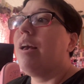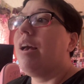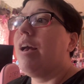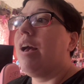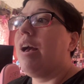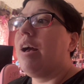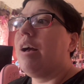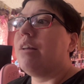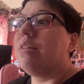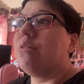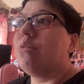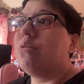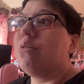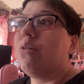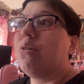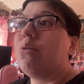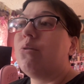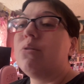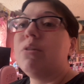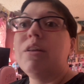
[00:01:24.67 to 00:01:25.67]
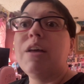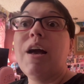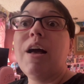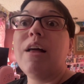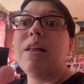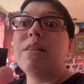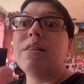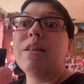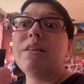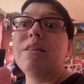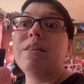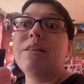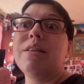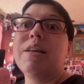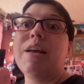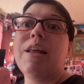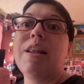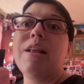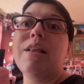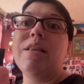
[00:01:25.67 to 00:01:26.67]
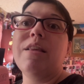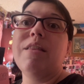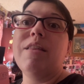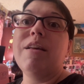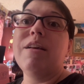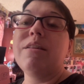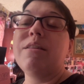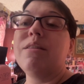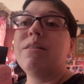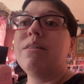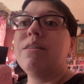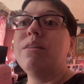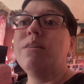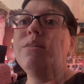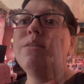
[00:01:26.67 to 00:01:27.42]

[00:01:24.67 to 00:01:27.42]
And so, yeah, let's get into this.